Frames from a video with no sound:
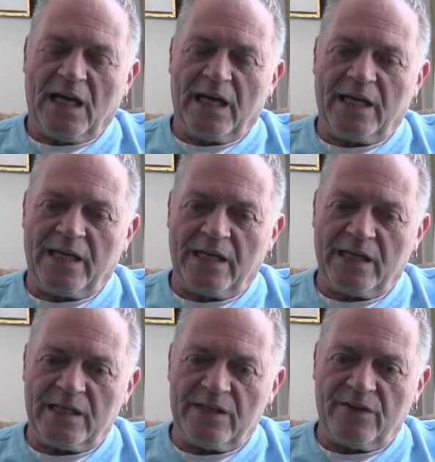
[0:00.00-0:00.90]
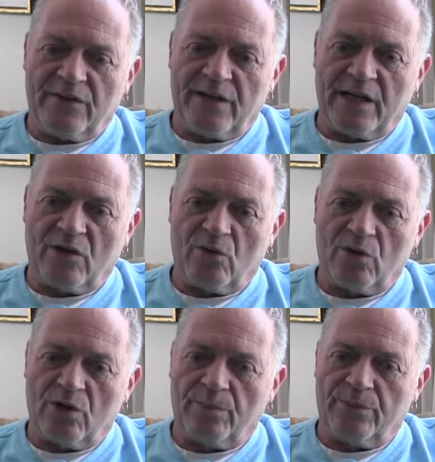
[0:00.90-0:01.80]
and there
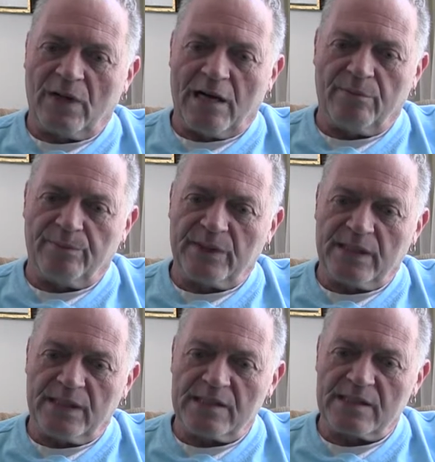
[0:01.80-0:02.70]
were probably